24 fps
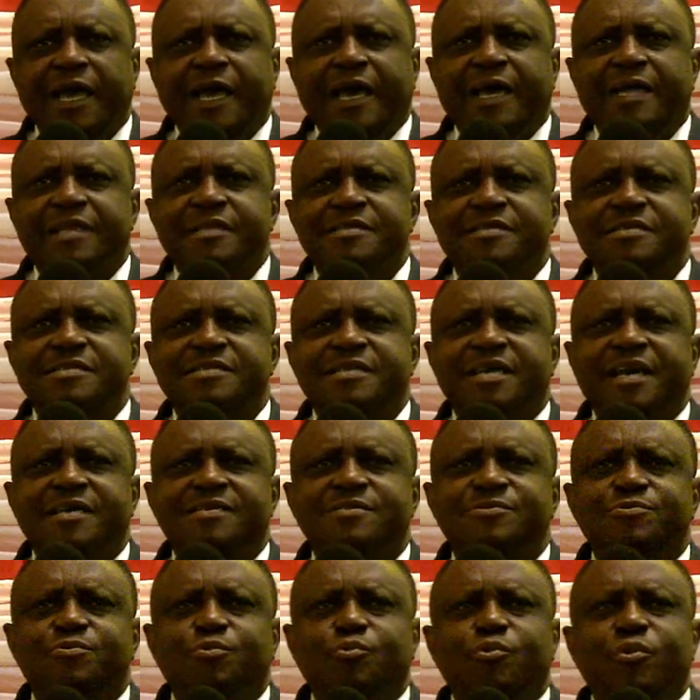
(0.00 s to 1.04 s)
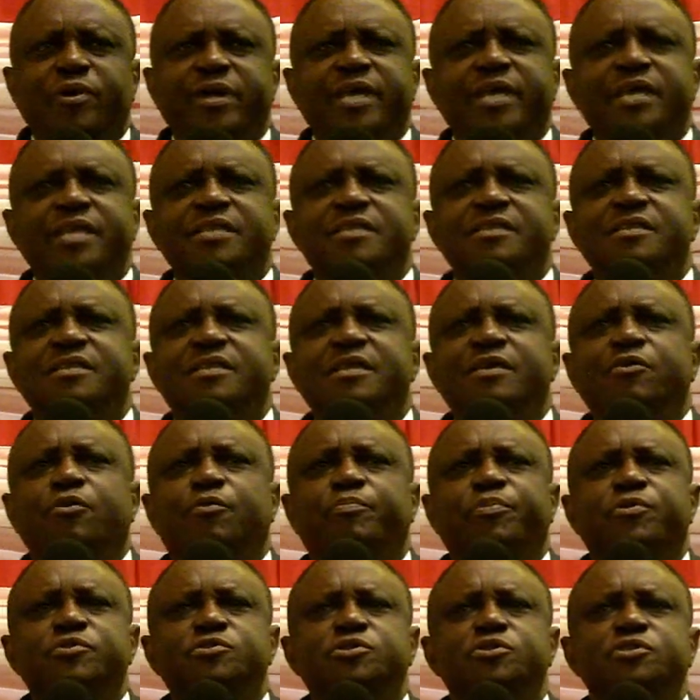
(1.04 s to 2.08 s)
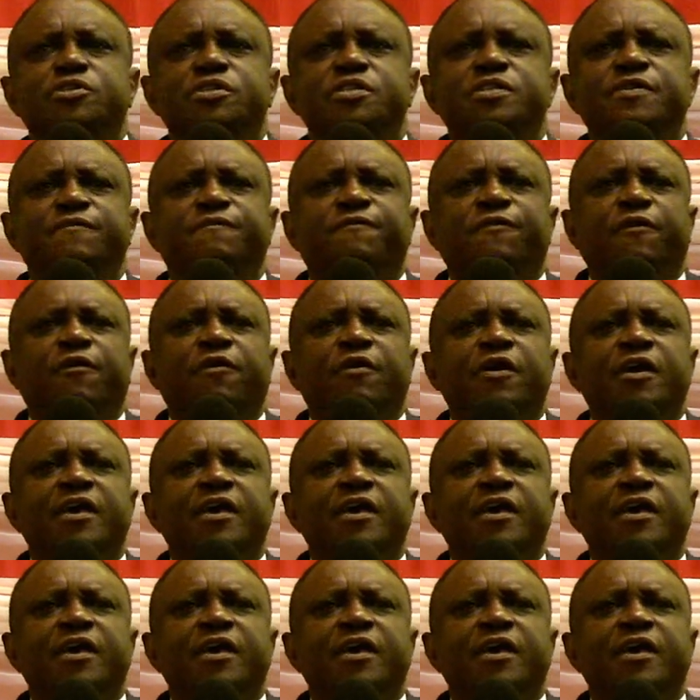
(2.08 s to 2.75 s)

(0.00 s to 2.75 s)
And that's when the opportunity for